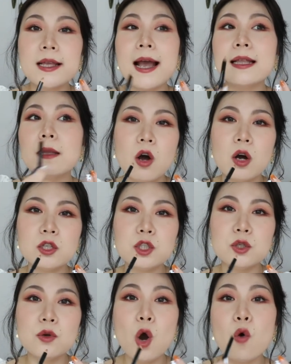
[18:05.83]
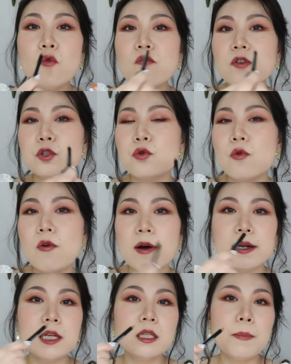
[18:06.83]
and I do overdraw a
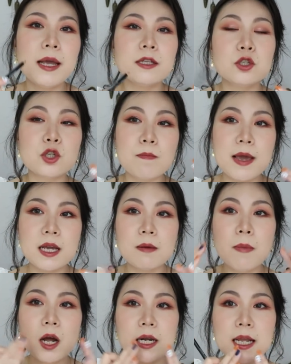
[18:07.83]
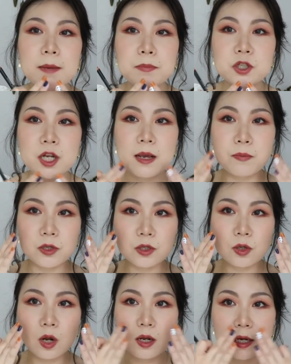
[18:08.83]
little bit to make my lip shape
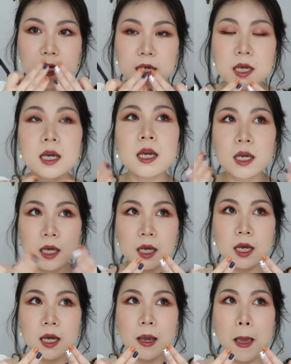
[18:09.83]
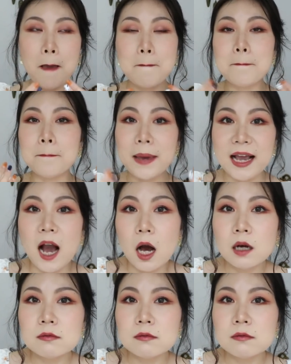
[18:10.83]
slightly bigger